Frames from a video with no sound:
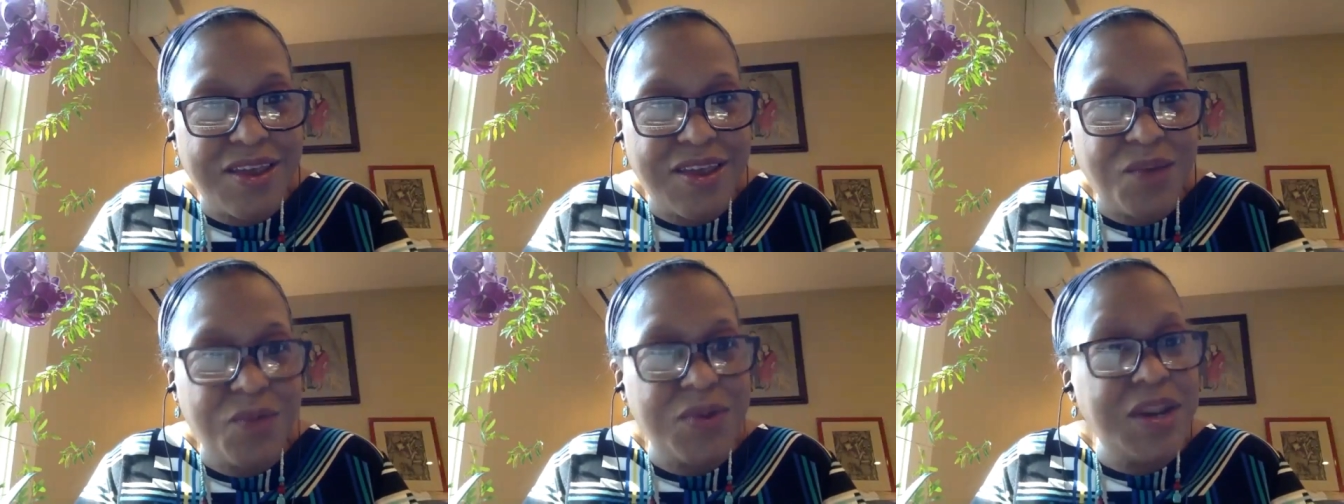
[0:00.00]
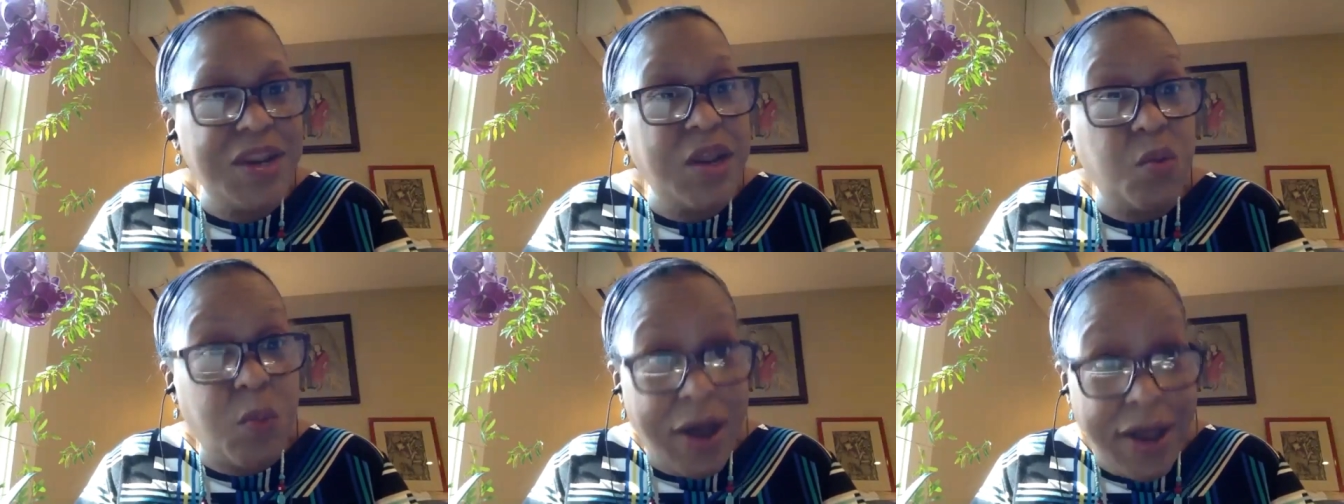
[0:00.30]
We
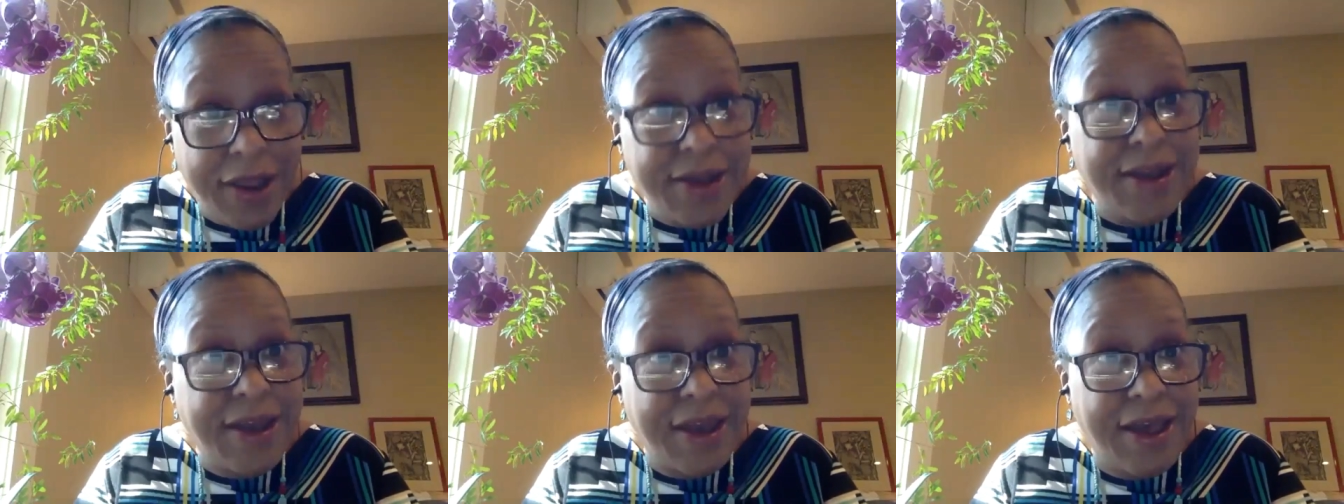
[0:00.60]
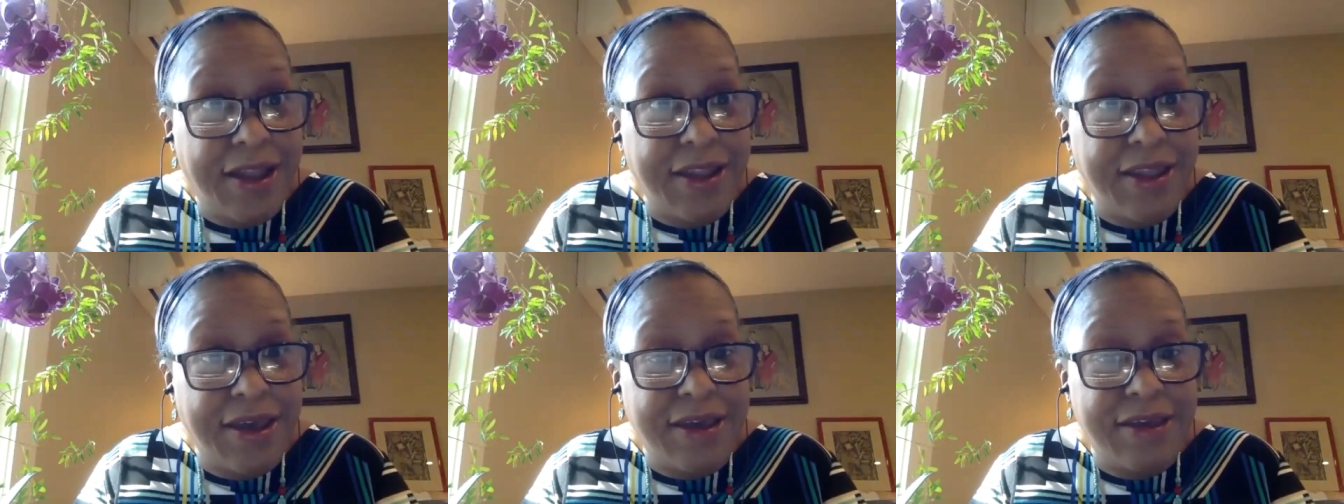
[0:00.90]
need white
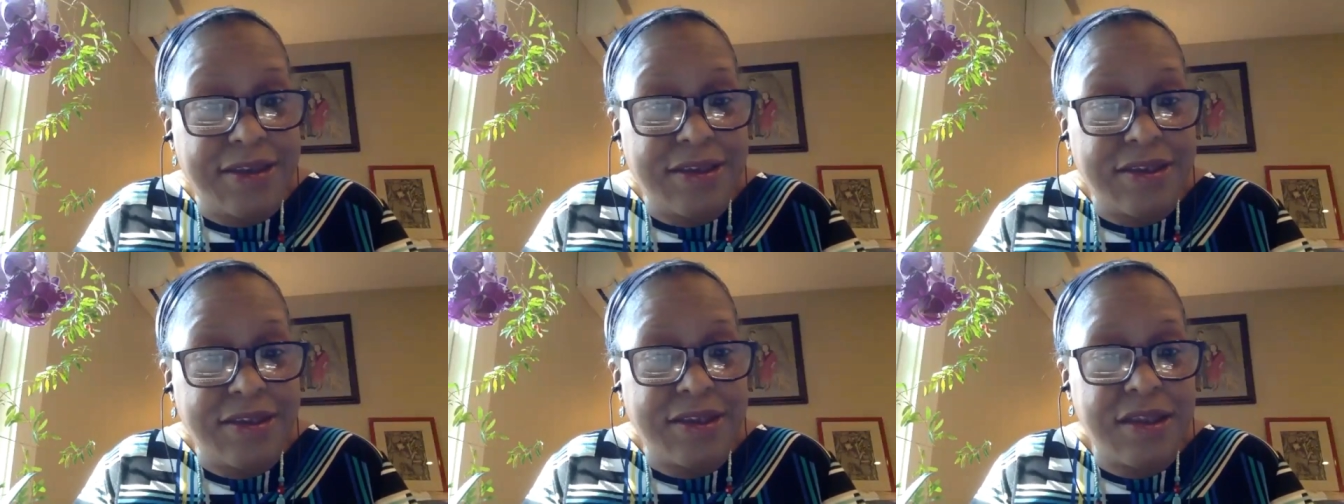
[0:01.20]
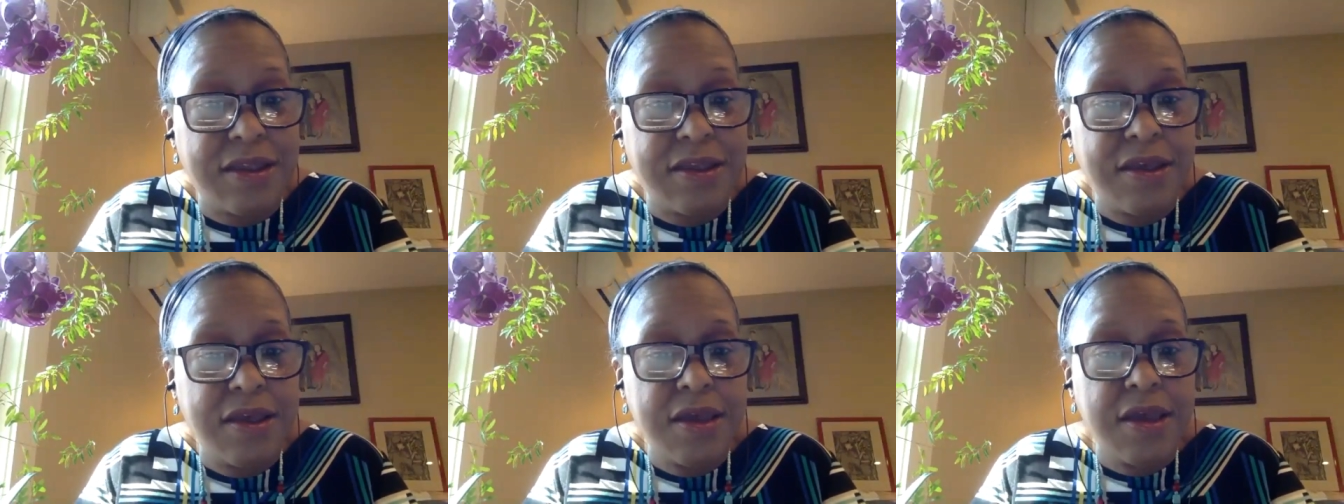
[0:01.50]
allies,
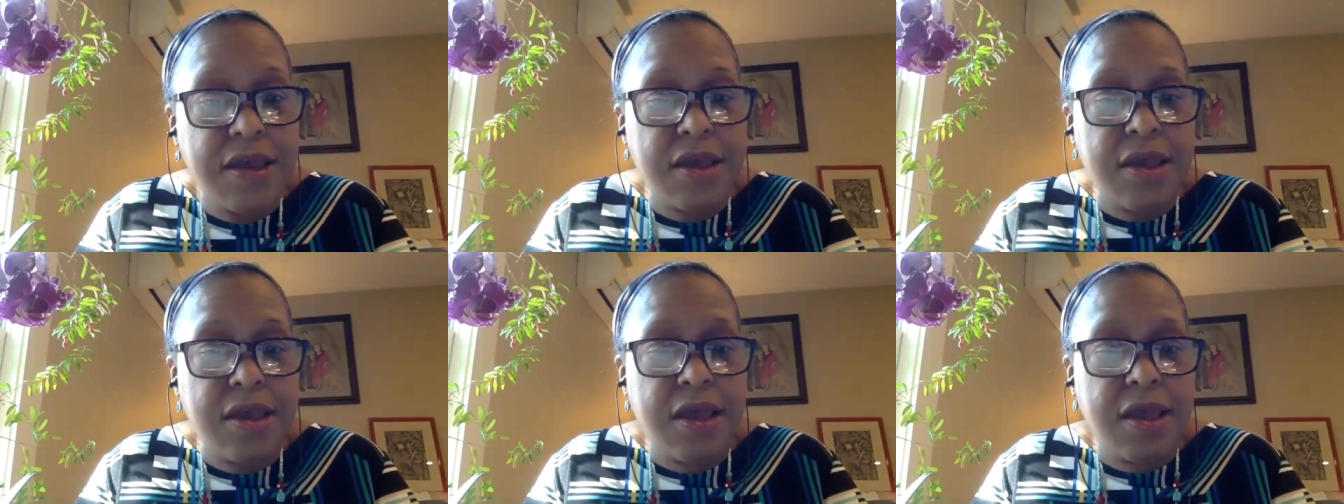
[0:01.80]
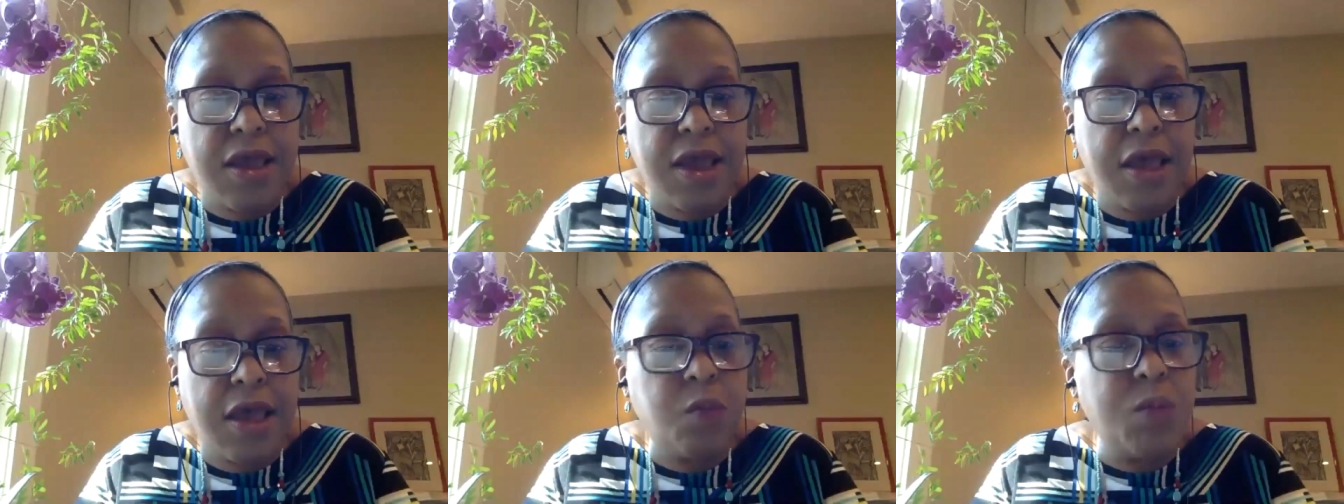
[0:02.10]

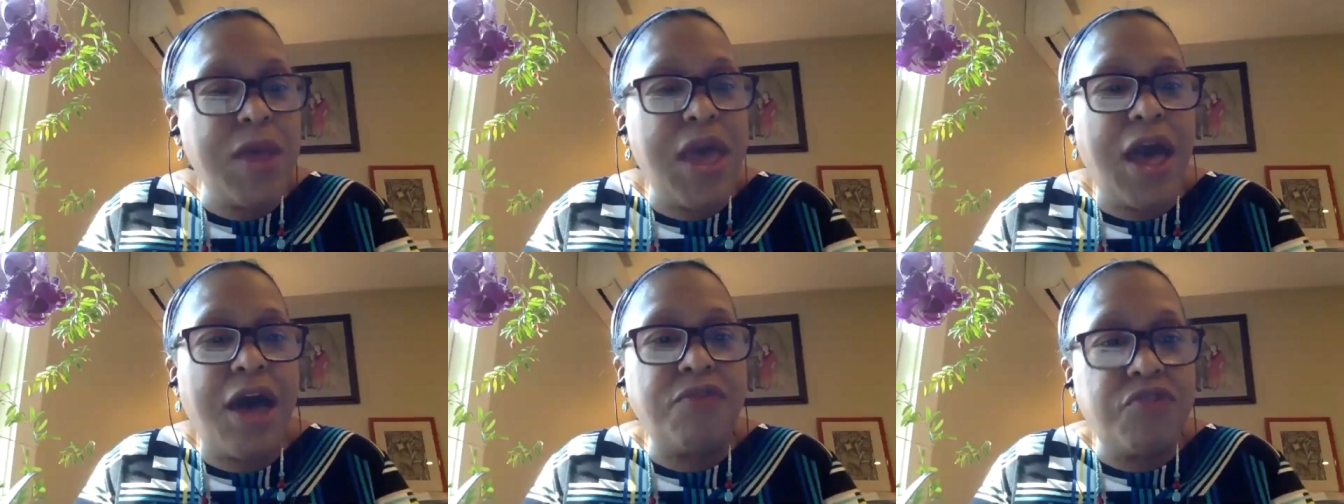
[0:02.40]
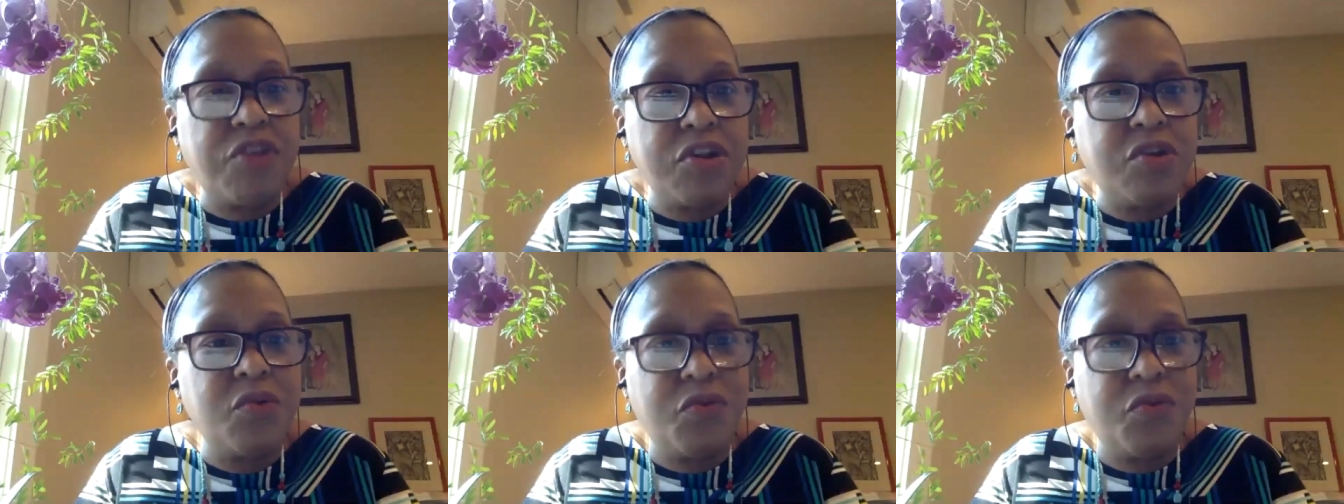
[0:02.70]
and we have
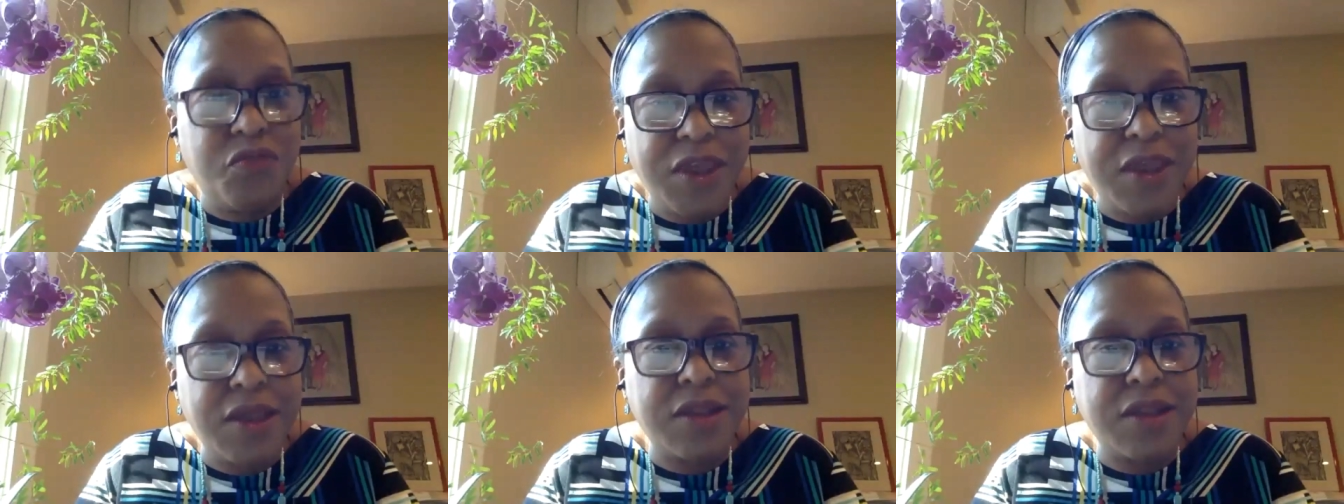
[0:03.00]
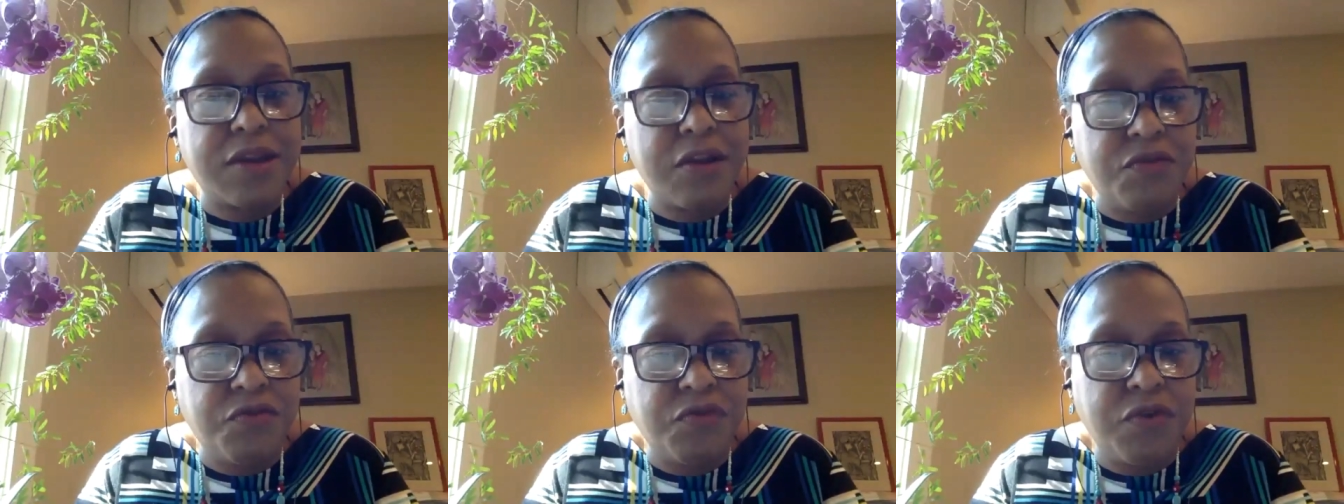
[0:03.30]
to do things
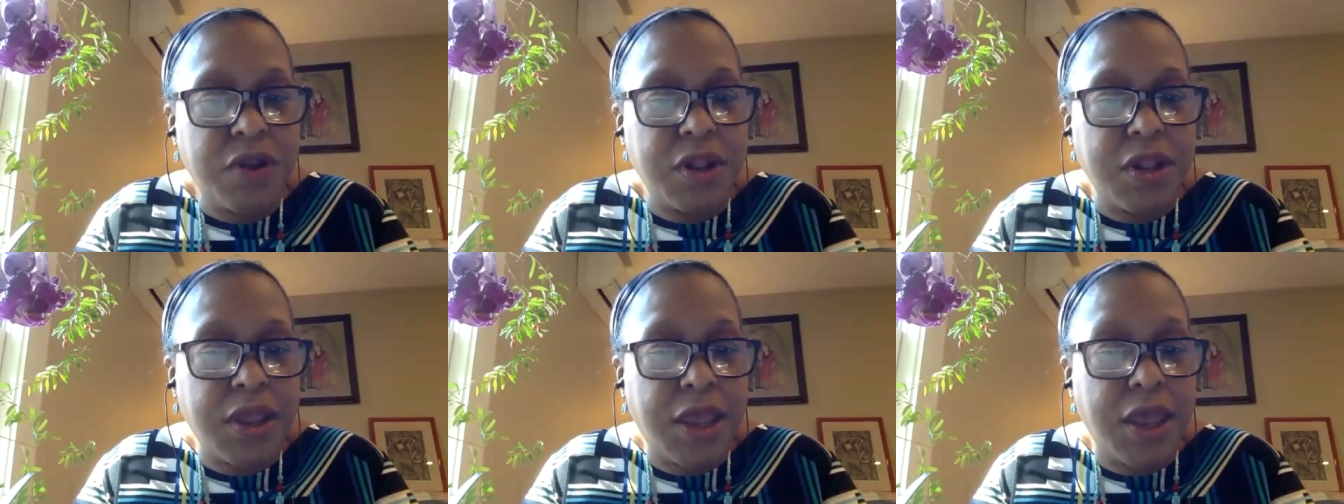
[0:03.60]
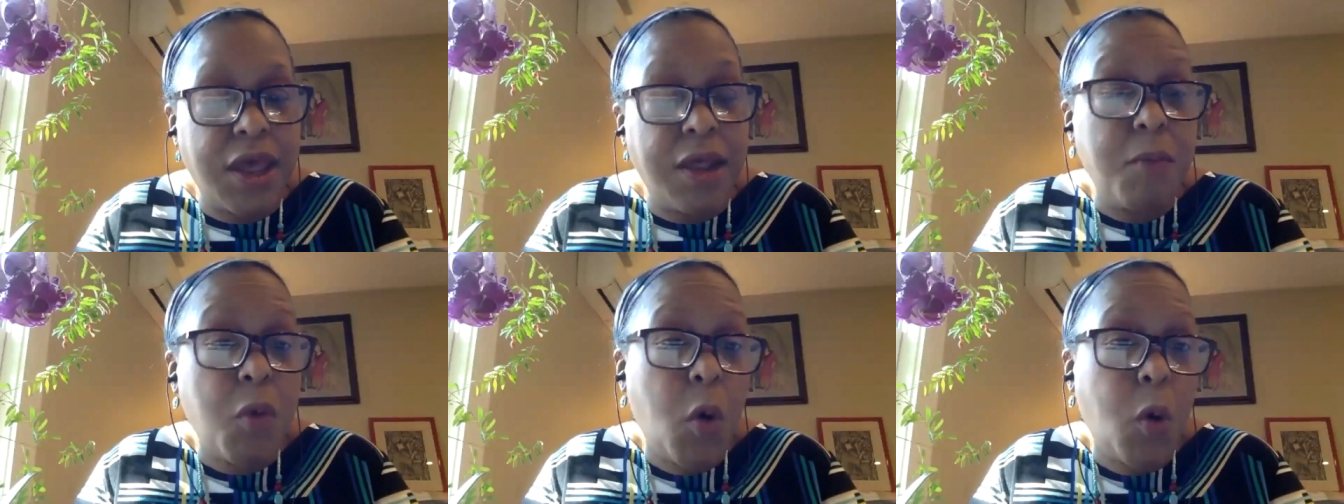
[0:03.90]
differently.
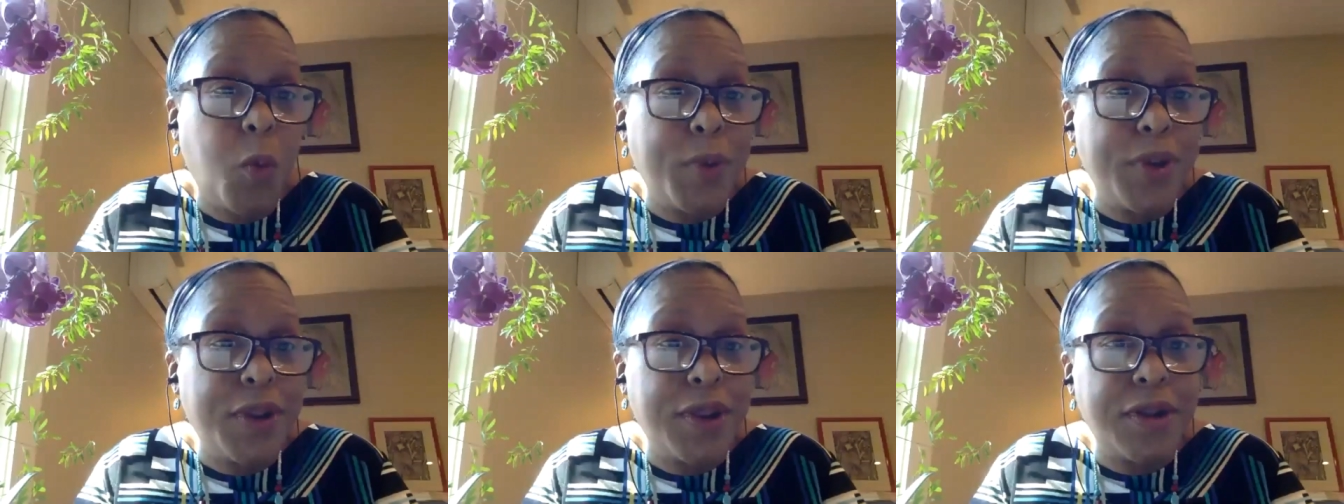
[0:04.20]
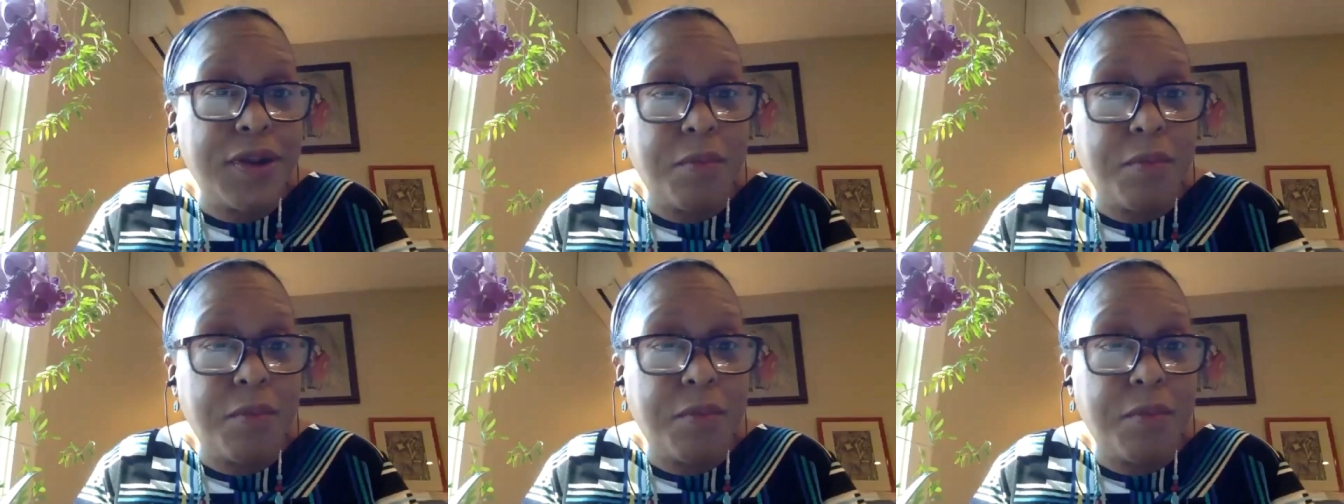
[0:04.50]
I'm hoping in the